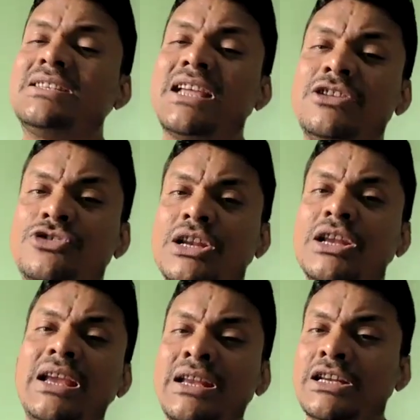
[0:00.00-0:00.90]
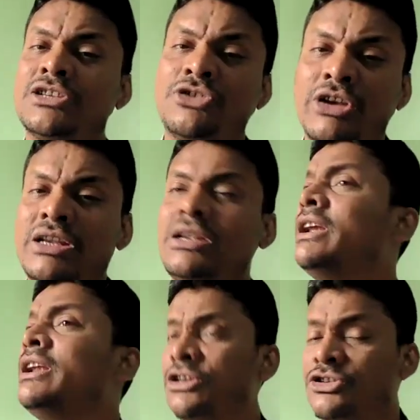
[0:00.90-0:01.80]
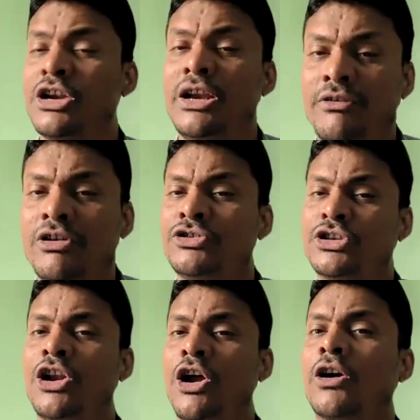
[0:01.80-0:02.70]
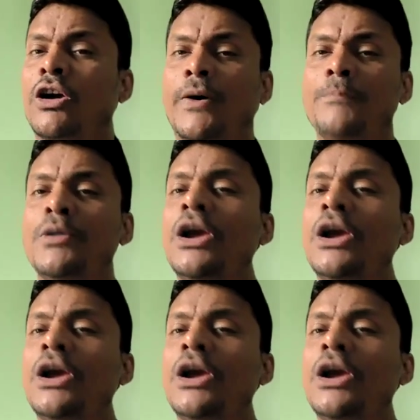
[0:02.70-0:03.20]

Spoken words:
century industrial revolution occurred.